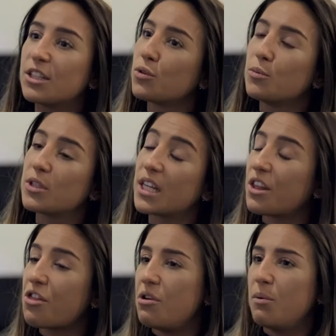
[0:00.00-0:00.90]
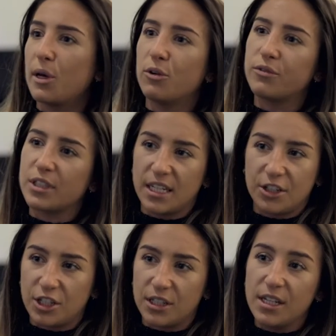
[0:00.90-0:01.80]
it's almost like a three-way
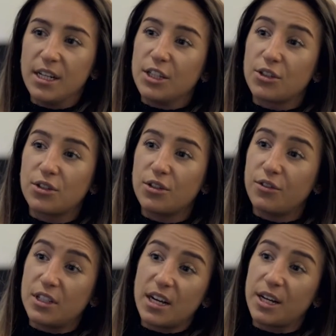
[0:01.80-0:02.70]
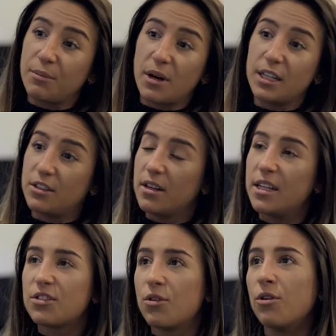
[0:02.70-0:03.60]
conversation. So a lot of the time
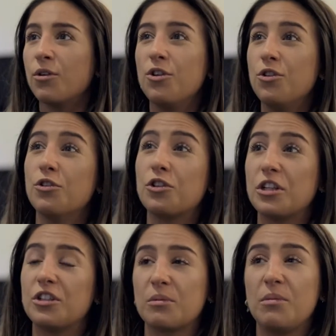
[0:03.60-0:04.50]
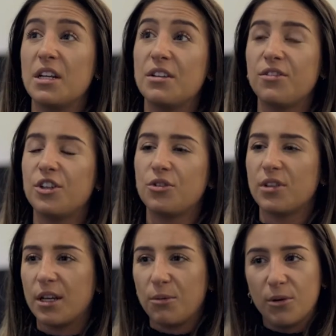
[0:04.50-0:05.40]
it's not usually just me
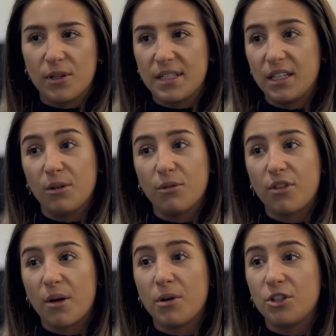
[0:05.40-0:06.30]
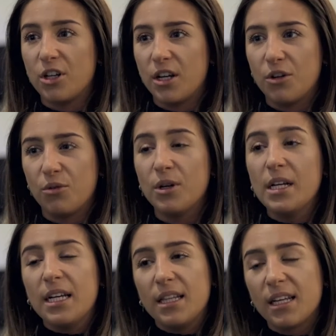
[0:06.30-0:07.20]
individually who is dealing with that budget. You know,
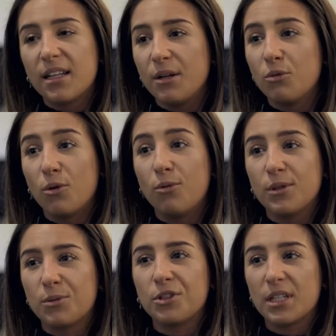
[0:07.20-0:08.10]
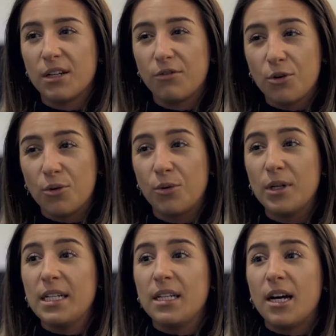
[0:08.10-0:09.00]
the client will always want to kind of know
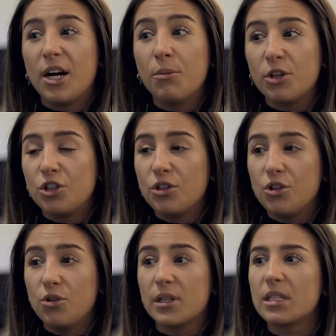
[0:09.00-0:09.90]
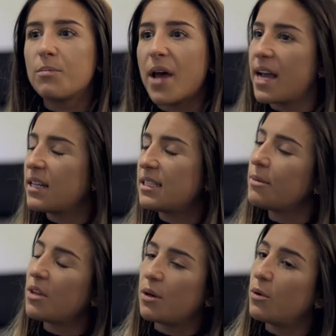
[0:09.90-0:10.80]
how much you expect
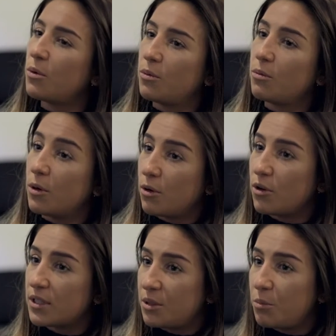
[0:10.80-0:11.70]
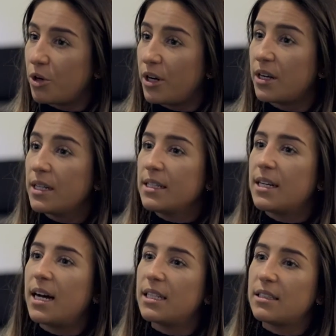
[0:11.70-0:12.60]
something will cost in print,
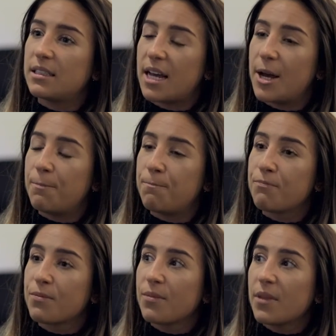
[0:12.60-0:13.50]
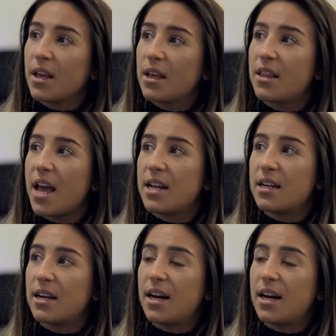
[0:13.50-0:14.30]
and then